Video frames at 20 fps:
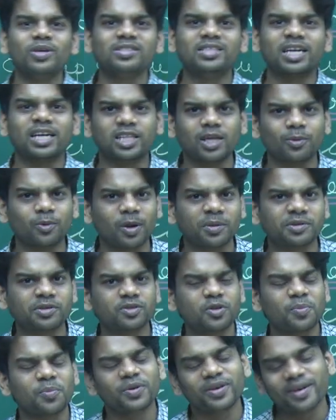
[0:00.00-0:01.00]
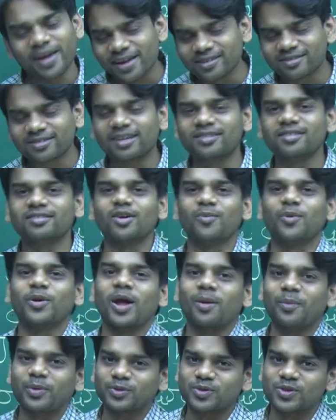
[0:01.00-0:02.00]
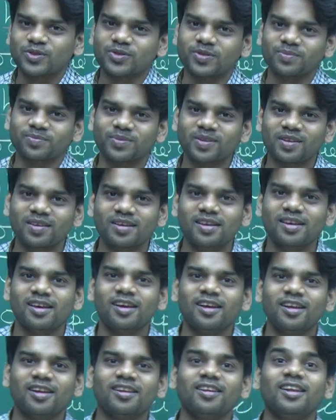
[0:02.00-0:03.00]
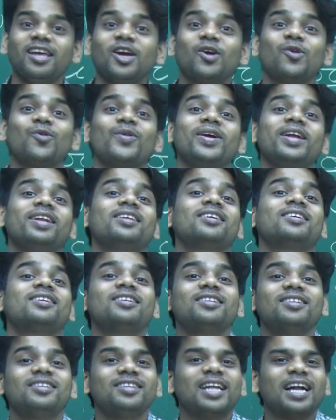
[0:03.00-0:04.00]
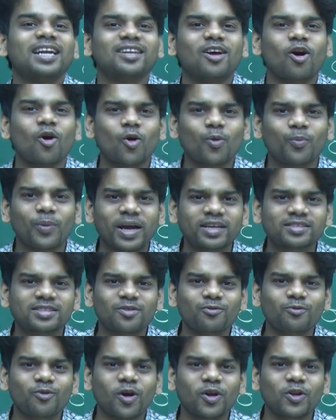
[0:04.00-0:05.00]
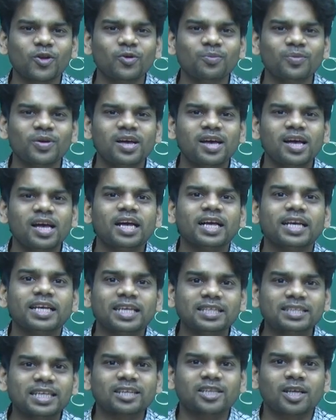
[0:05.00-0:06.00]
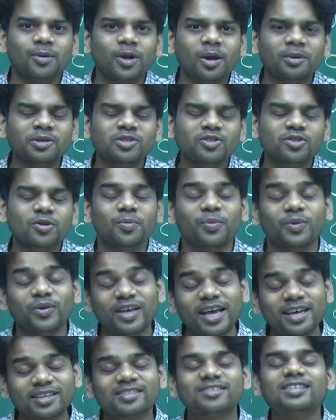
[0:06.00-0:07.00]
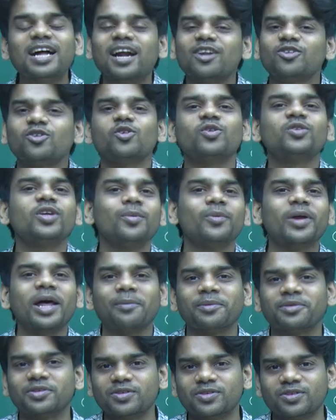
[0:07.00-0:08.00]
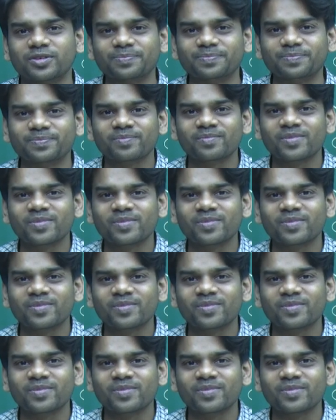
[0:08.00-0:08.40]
Is that a thermodynamic system? Yes, that's a thermodynamic system. Liquid that occupies some volume. Is that a thermodynamic system? Yes, that is also a thermodynamic system.